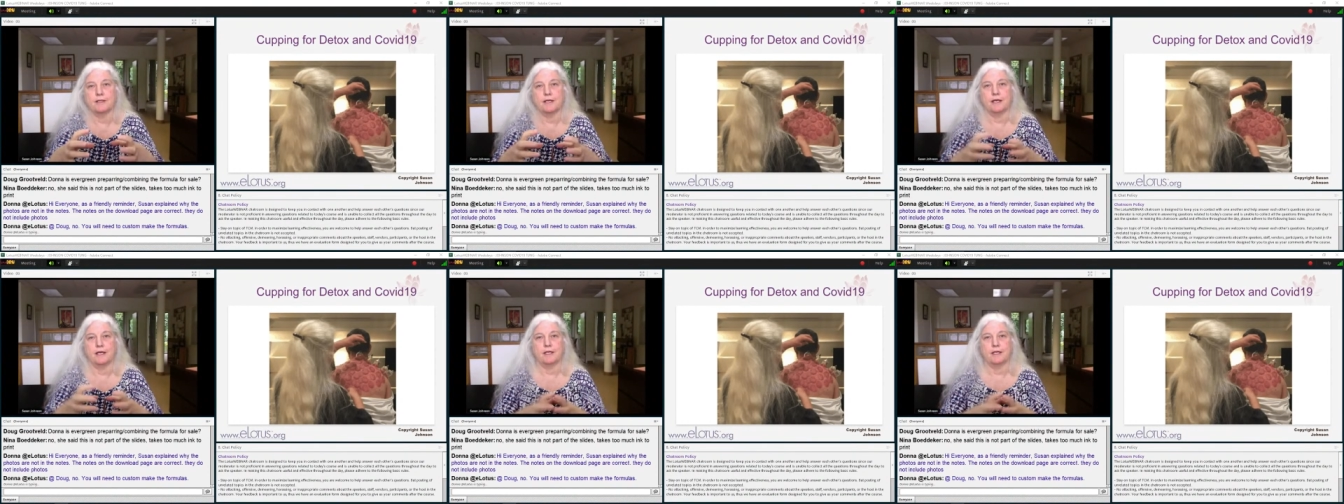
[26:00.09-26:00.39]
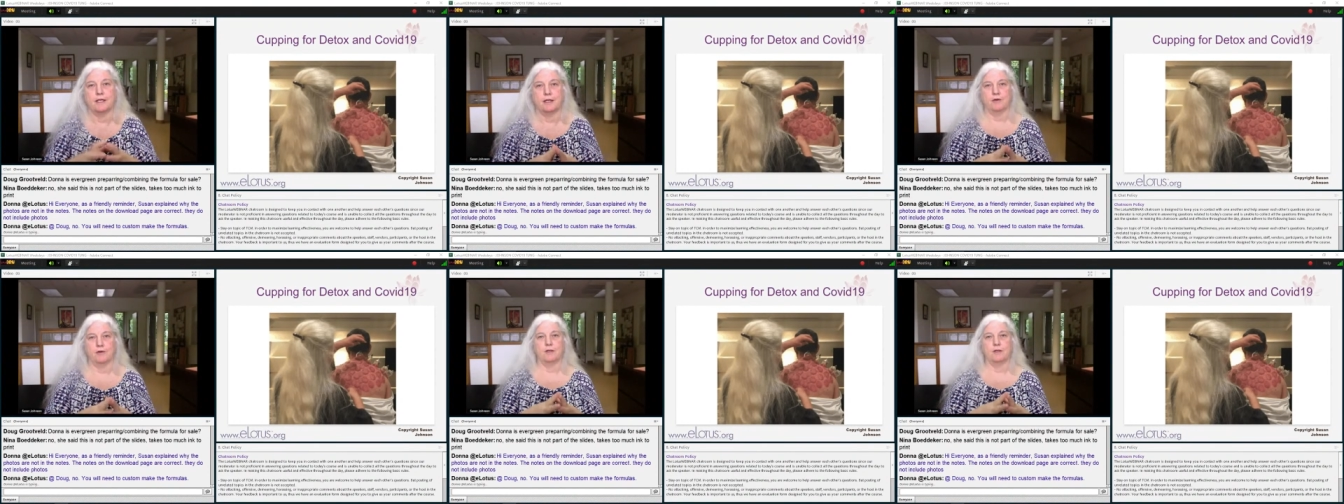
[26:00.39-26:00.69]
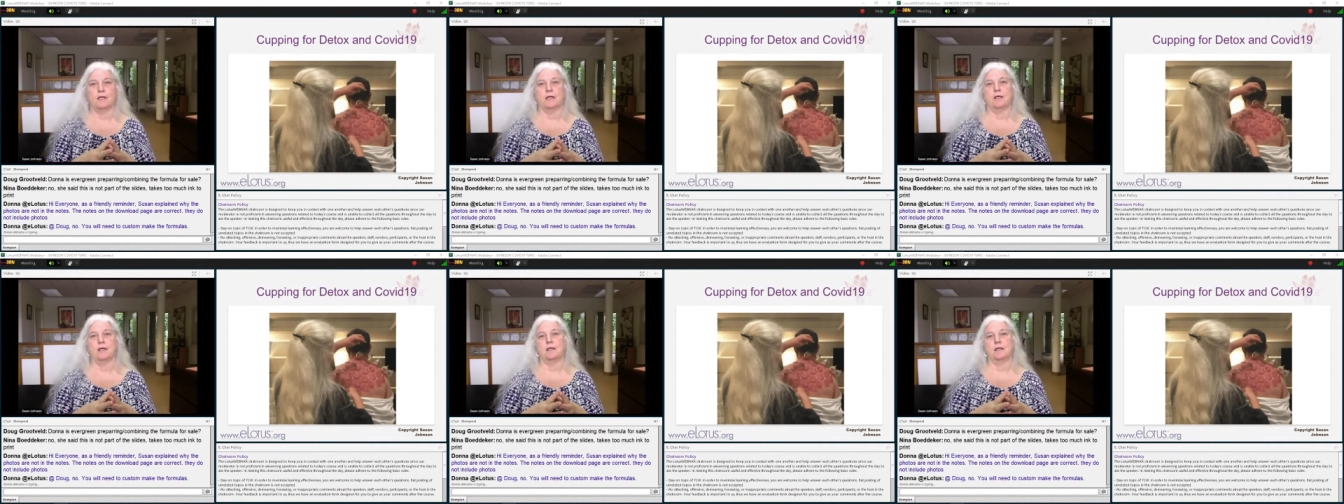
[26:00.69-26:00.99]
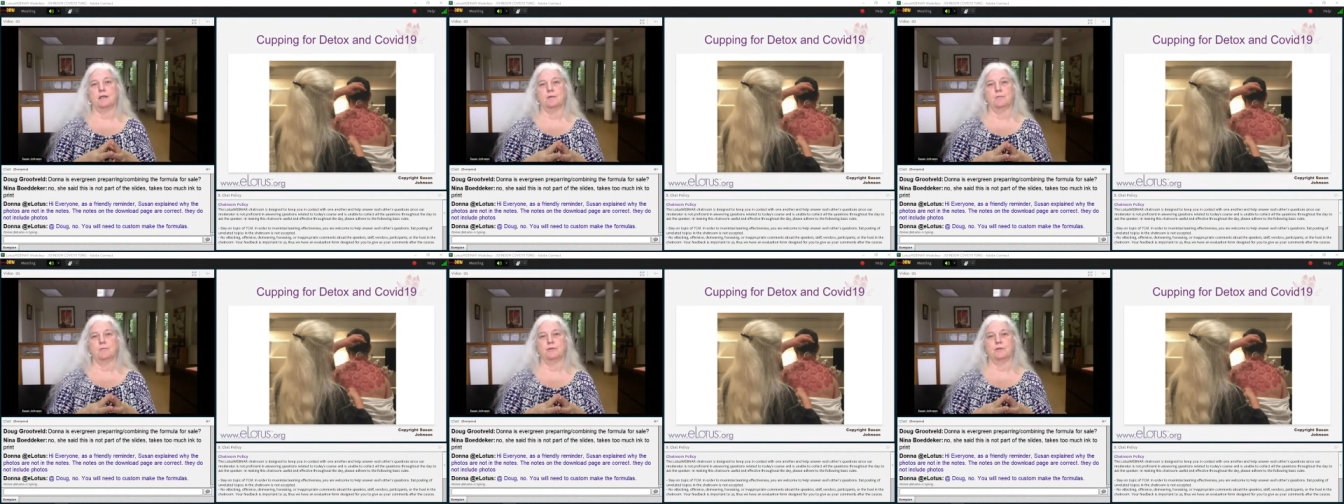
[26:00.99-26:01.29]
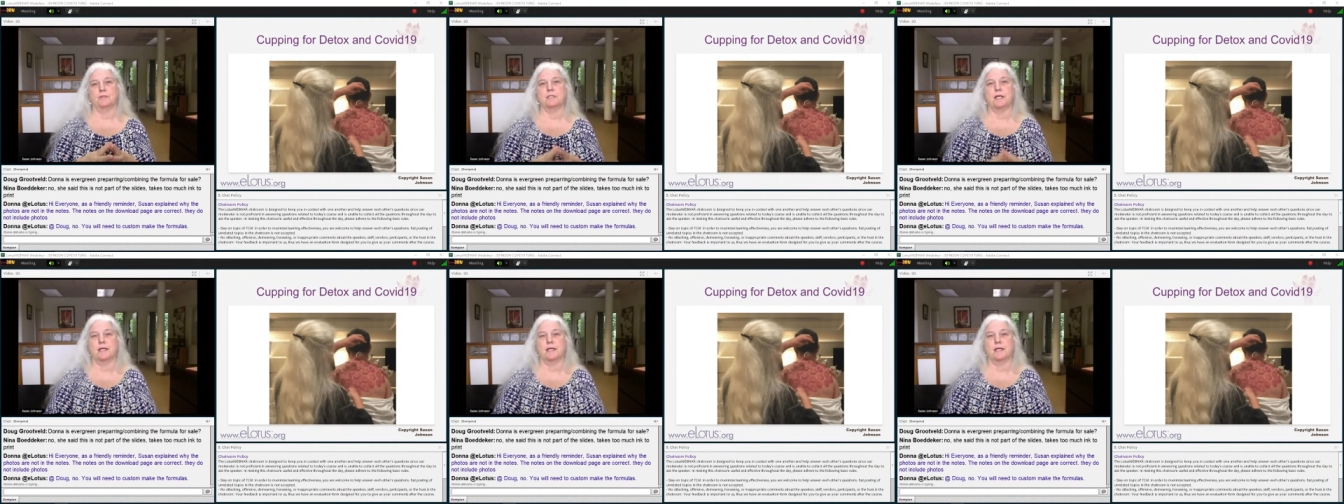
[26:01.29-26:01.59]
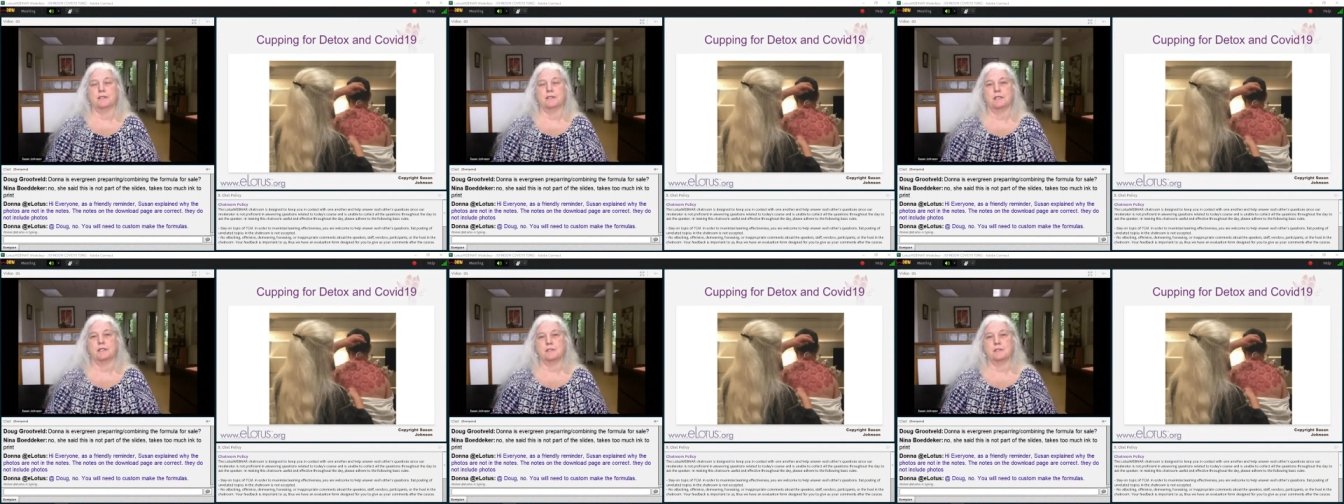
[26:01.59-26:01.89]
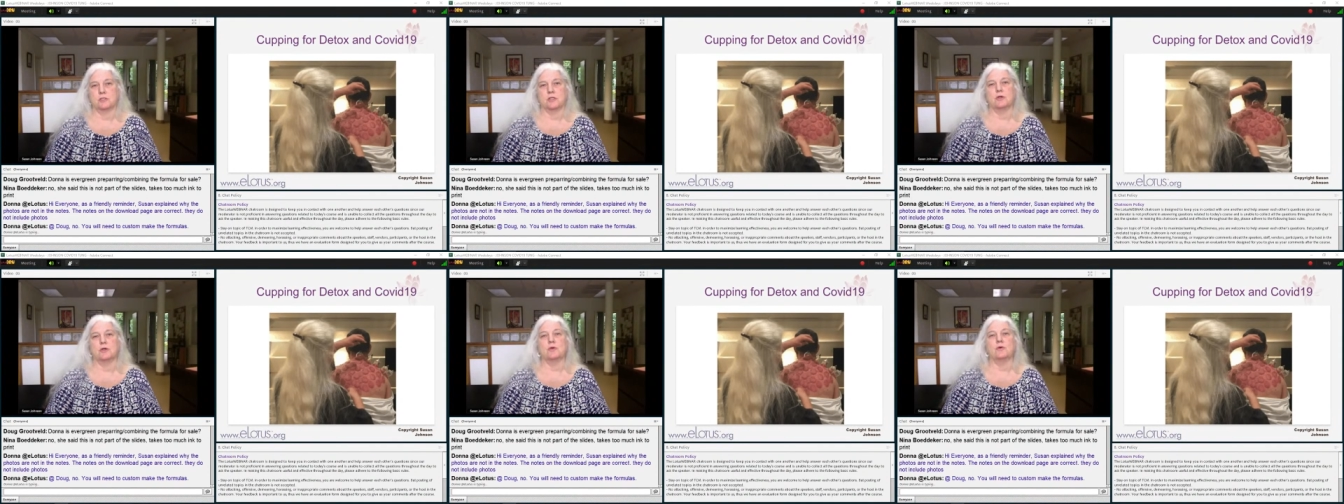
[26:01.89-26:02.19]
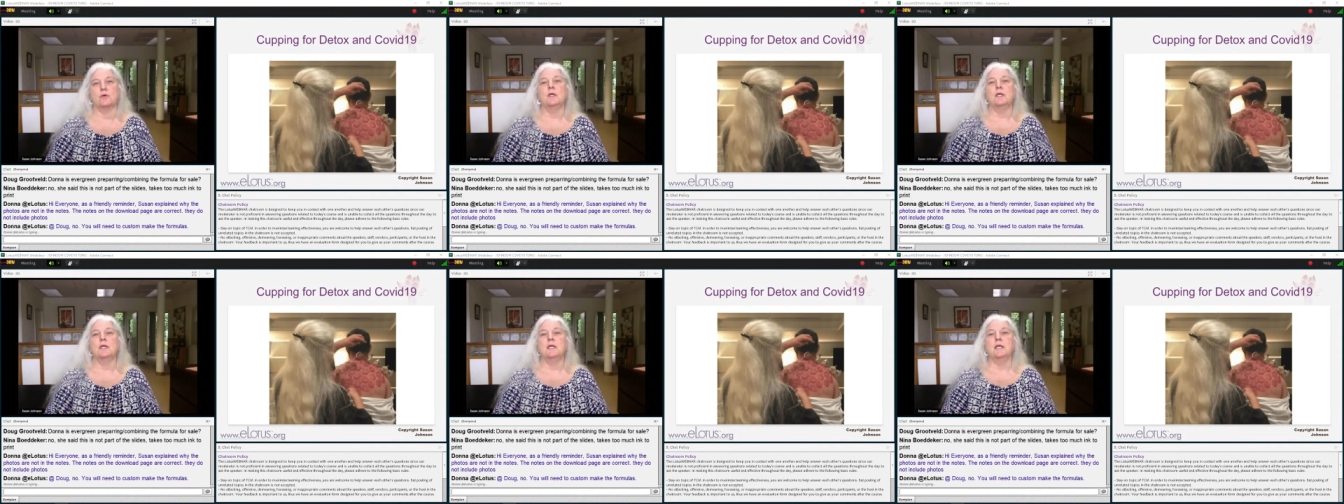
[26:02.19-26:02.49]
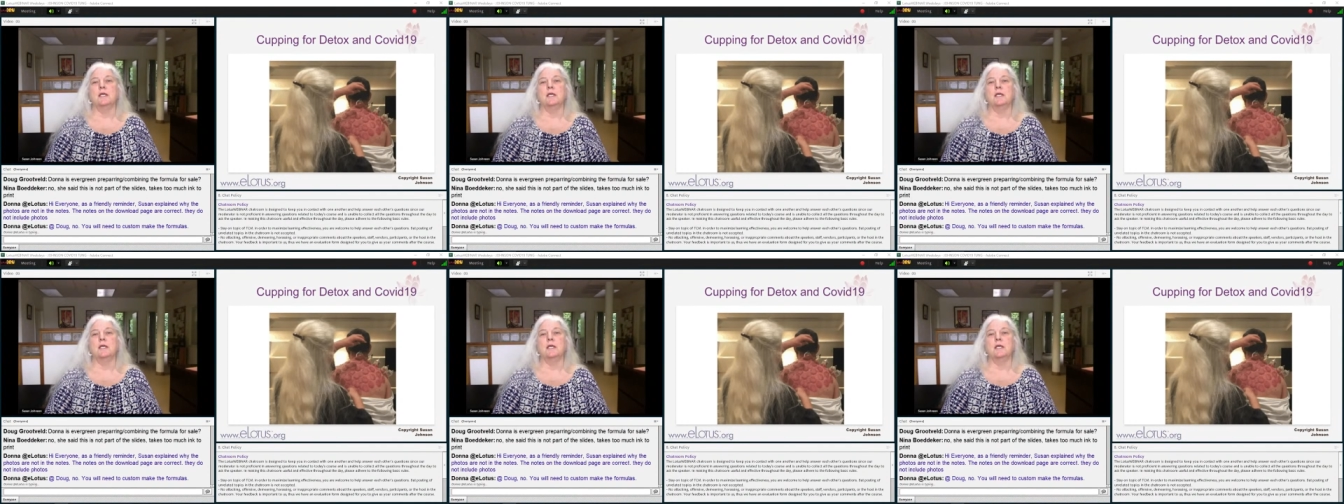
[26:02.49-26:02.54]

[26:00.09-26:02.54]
that area and protect it. So